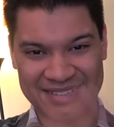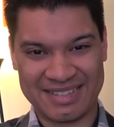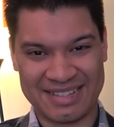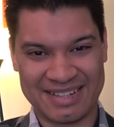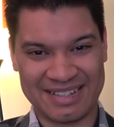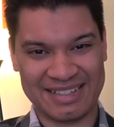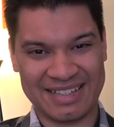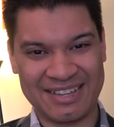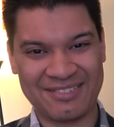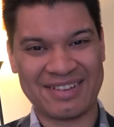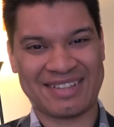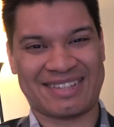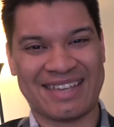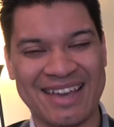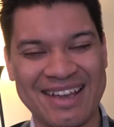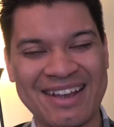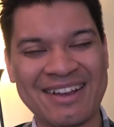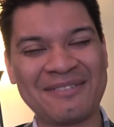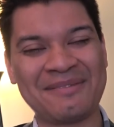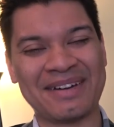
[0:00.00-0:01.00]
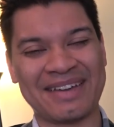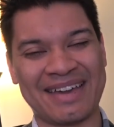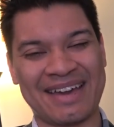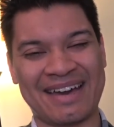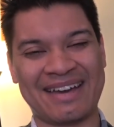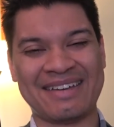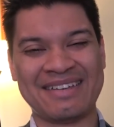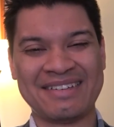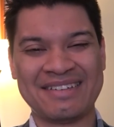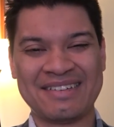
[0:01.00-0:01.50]
Did it late right there? But
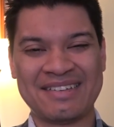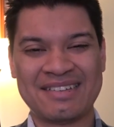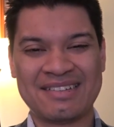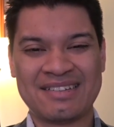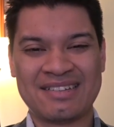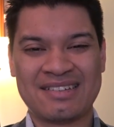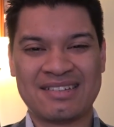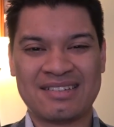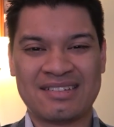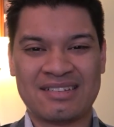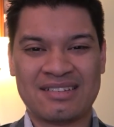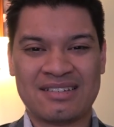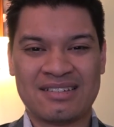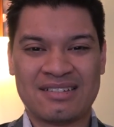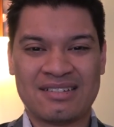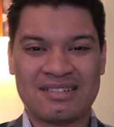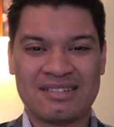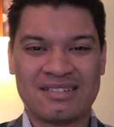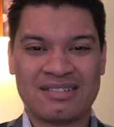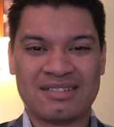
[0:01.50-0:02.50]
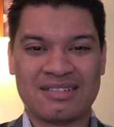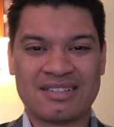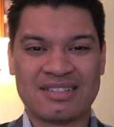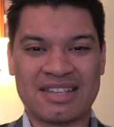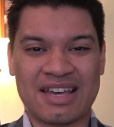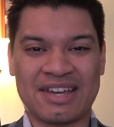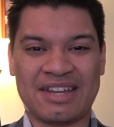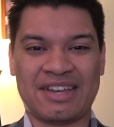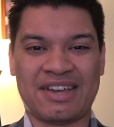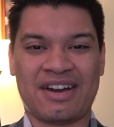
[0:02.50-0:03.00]
yeah.
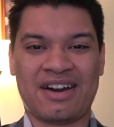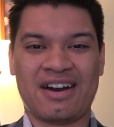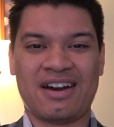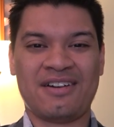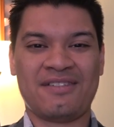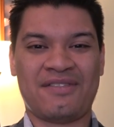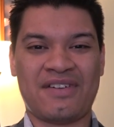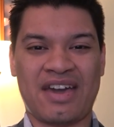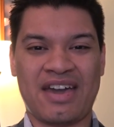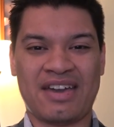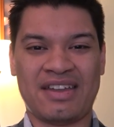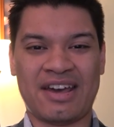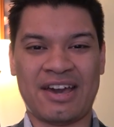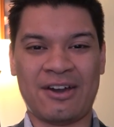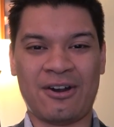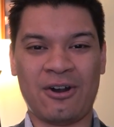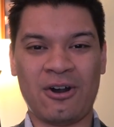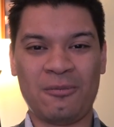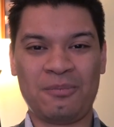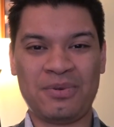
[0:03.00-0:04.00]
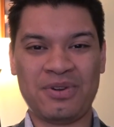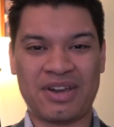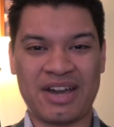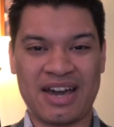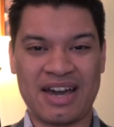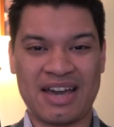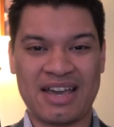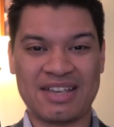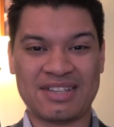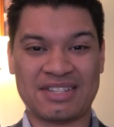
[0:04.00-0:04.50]
Signing off, and I hope you
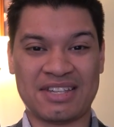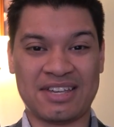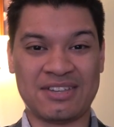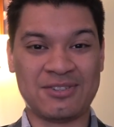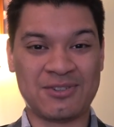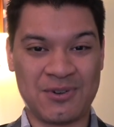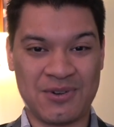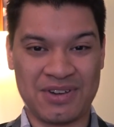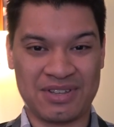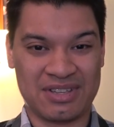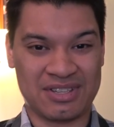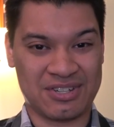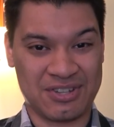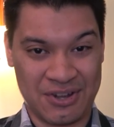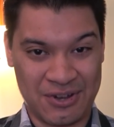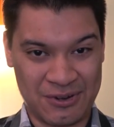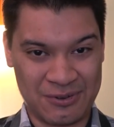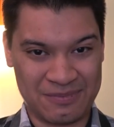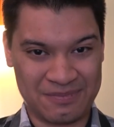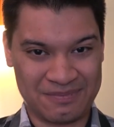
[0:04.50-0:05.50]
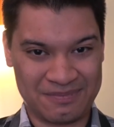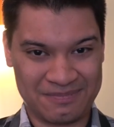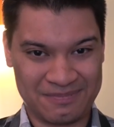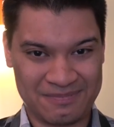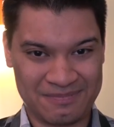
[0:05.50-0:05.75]
guys enjoy the show.